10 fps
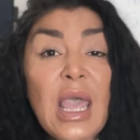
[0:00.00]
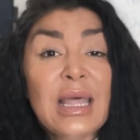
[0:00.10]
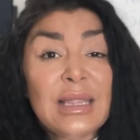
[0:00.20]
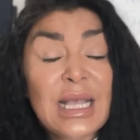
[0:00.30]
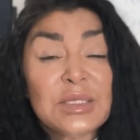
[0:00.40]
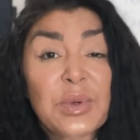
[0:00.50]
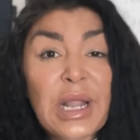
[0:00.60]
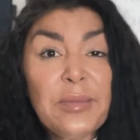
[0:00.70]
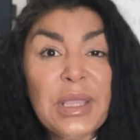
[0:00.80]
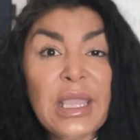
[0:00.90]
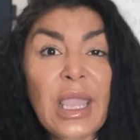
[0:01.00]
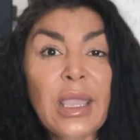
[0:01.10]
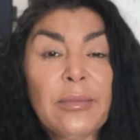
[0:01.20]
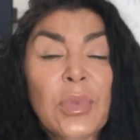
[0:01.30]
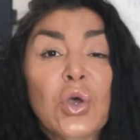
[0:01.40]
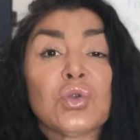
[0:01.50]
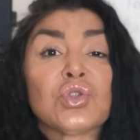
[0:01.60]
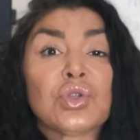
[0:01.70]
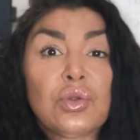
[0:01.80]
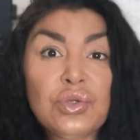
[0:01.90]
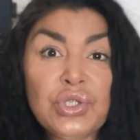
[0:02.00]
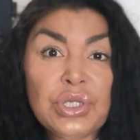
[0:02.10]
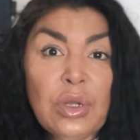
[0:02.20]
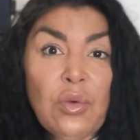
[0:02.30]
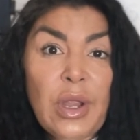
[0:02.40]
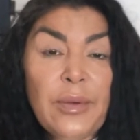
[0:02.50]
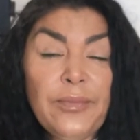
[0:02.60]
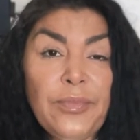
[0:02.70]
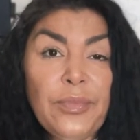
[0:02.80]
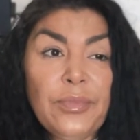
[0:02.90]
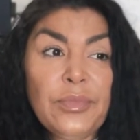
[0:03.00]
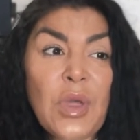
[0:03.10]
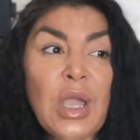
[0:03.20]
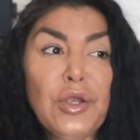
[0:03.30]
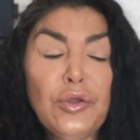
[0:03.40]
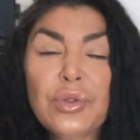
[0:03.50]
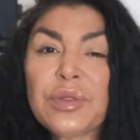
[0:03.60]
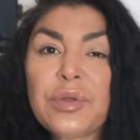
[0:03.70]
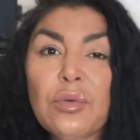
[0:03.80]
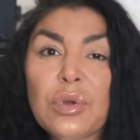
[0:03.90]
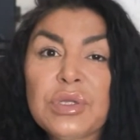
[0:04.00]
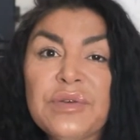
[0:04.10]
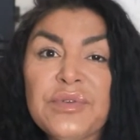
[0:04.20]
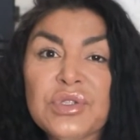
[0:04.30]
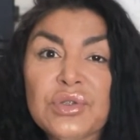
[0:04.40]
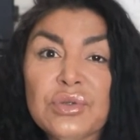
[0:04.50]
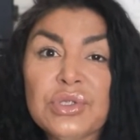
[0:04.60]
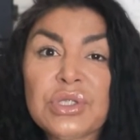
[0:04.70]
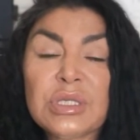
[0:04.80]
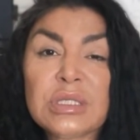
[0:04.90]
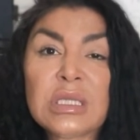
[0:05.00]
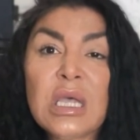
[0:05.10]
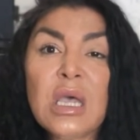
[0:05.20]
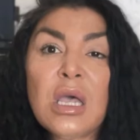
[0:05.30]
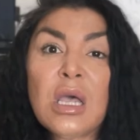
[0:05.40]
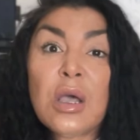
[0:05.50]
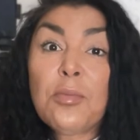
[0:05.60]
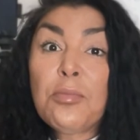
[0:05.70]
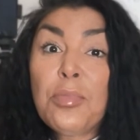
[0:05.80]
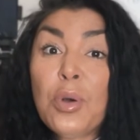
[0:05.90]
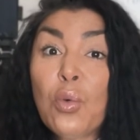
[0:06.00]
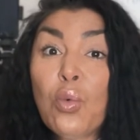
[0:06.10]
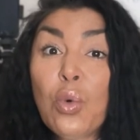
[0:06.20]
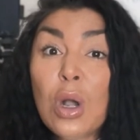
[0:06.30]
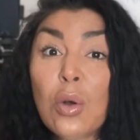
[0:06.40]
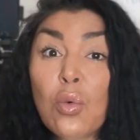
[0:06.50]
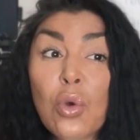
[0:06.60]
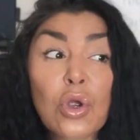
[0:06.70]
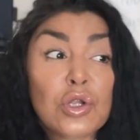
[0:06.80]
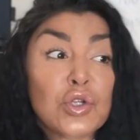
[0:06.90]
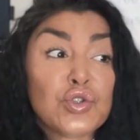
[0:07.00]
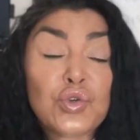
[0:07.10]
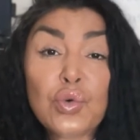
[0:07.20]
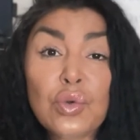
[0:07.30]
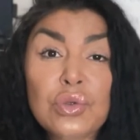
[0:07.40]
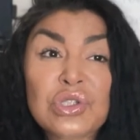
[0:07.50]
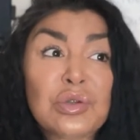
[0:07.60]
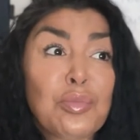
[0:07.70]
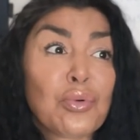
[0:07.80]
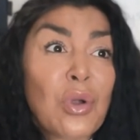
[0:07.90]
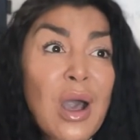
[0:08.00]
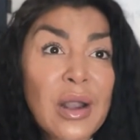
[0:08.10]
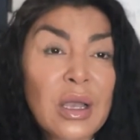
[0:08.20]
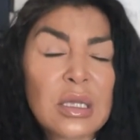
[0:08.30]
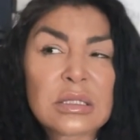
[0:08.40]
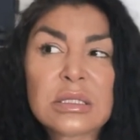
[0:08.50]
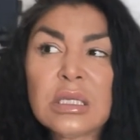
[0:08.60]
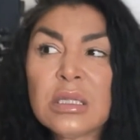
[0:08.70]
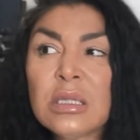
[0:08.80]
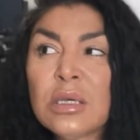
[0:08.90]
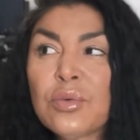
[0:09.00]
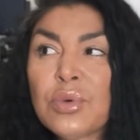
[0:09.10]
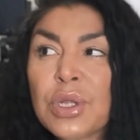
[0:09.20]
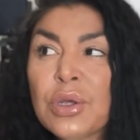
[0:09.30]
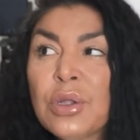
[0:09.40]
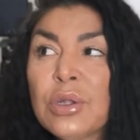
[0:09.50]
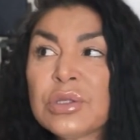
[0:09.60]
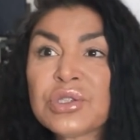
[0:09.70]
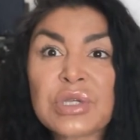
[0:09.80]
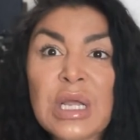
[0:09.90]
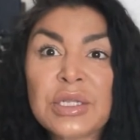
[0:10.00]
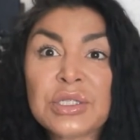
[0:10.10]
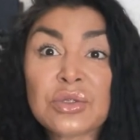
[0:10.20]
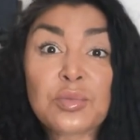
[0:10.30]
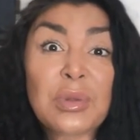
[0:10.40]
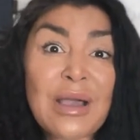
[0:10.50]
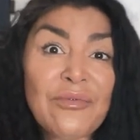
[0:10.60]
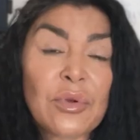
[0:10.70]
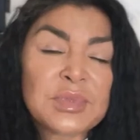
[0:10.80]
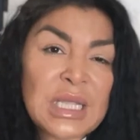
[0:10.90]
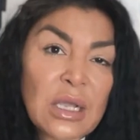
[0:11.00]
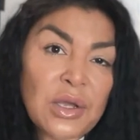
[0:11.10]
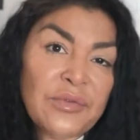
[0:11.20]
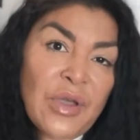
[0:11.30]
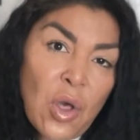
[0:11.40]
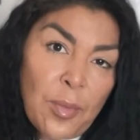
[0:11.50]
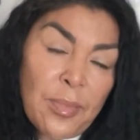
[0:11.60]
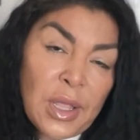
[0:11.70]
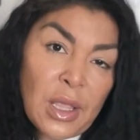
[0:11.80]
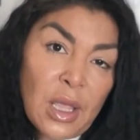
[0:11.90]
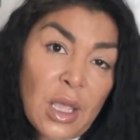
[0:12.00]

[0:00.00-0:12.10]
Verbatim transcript: And that's when I became solution aware. Now I knew that there were different solutions, but what were the tools, the products, the, the real strategies or platforms that could have helped me?